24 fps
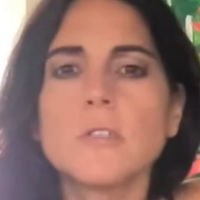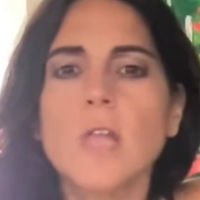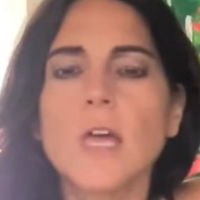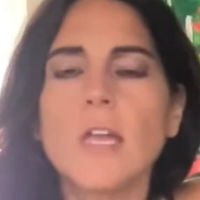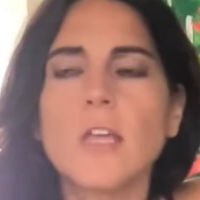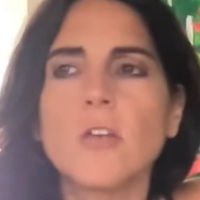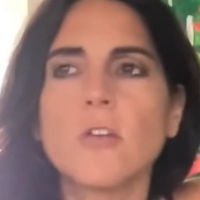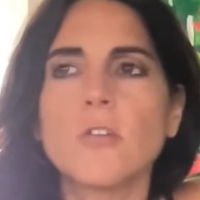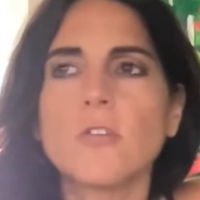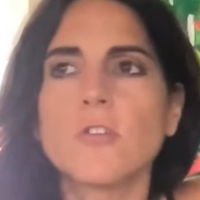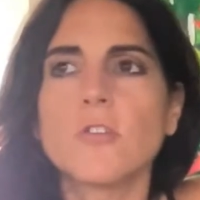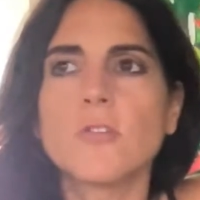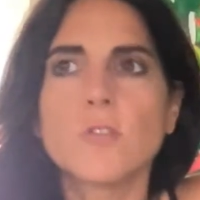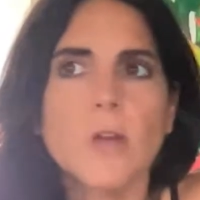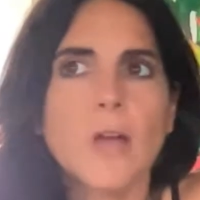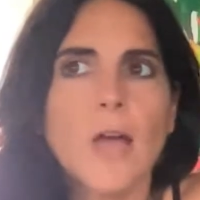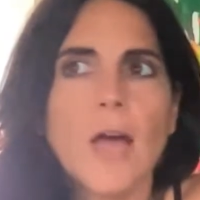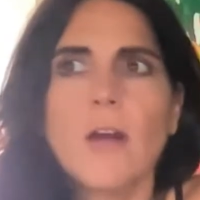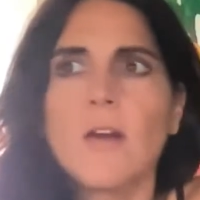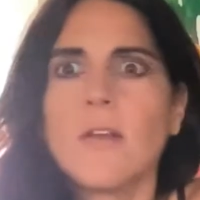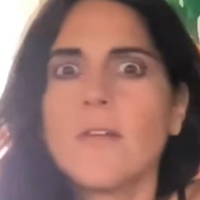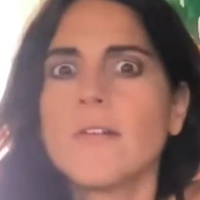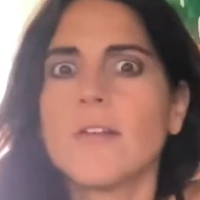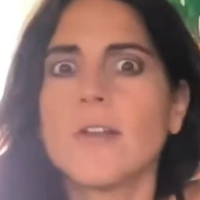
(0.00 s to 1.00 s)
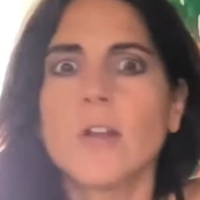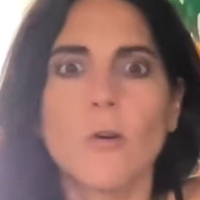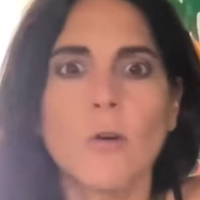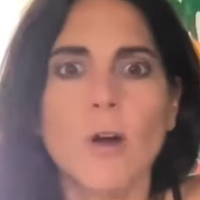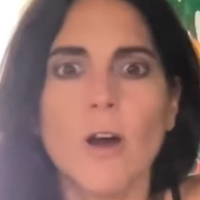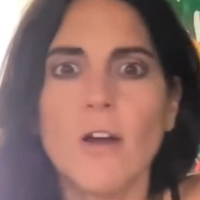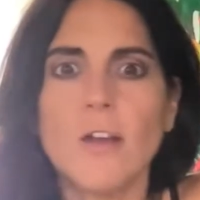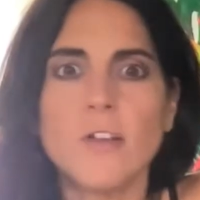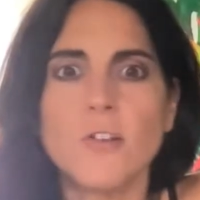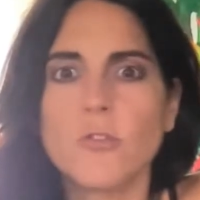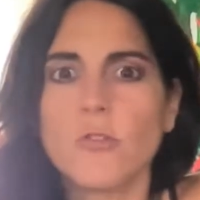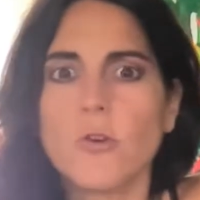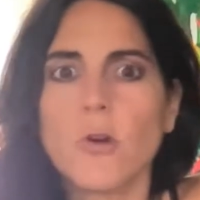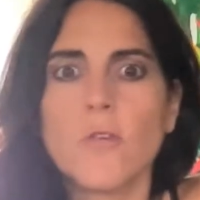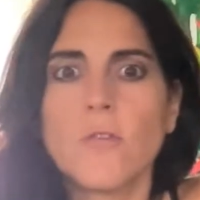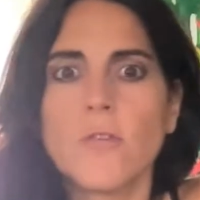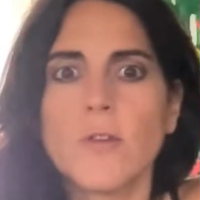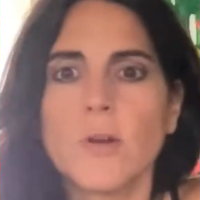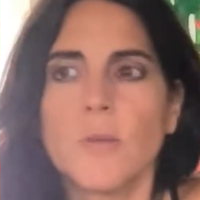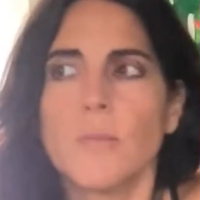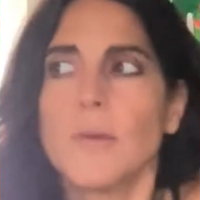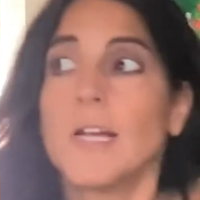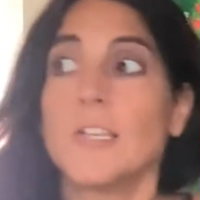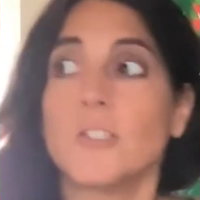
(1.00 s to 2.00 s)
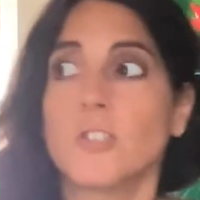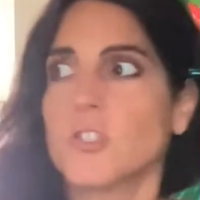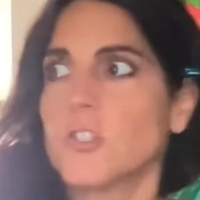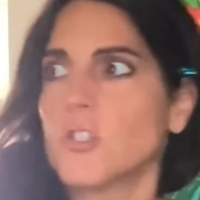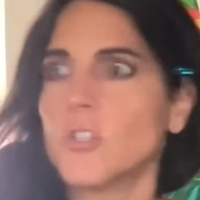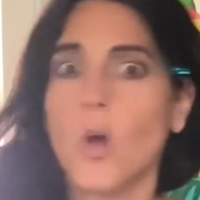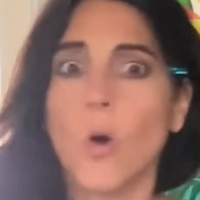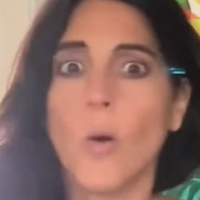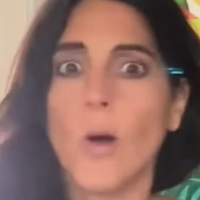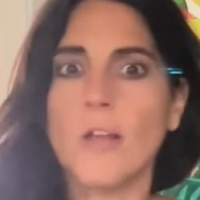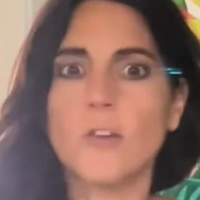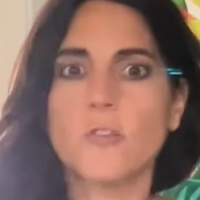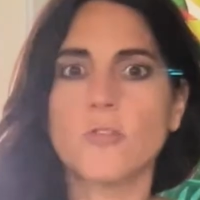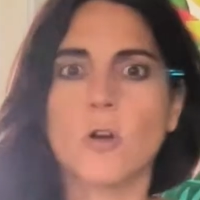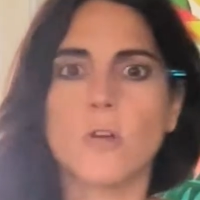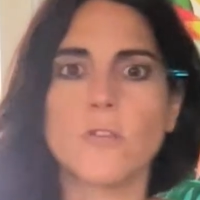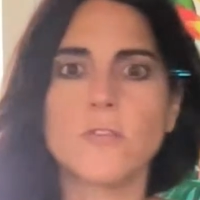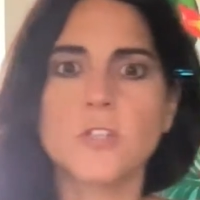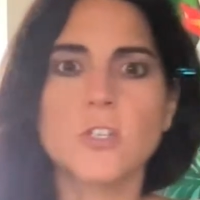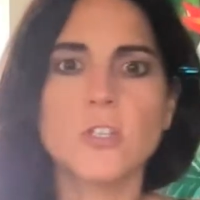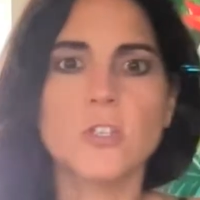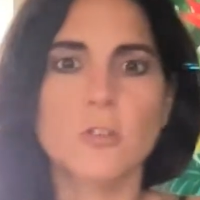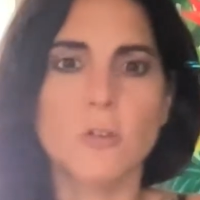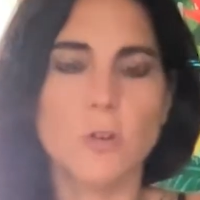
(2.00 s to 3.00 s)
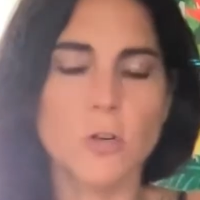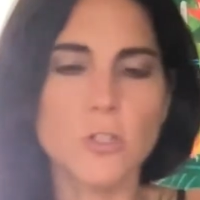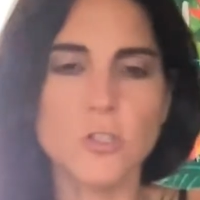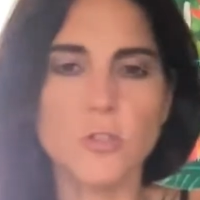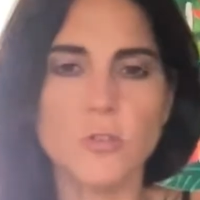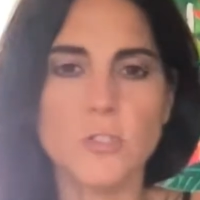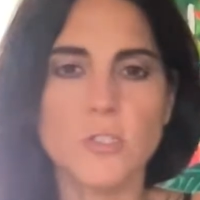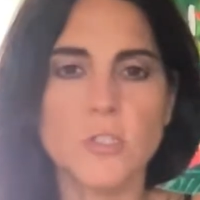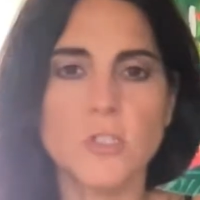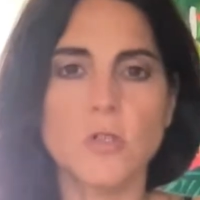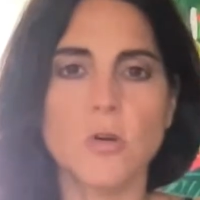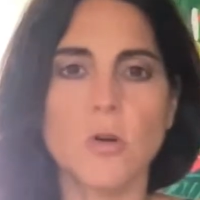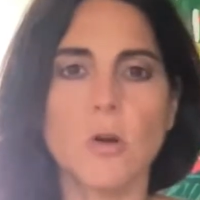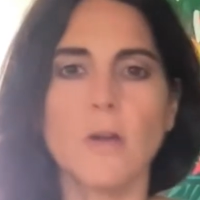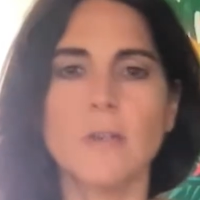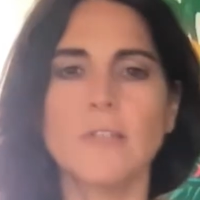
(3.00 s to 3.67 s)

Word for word: Like you're just like, I don't even know how I drove here, but I just know I drove to the grocery store.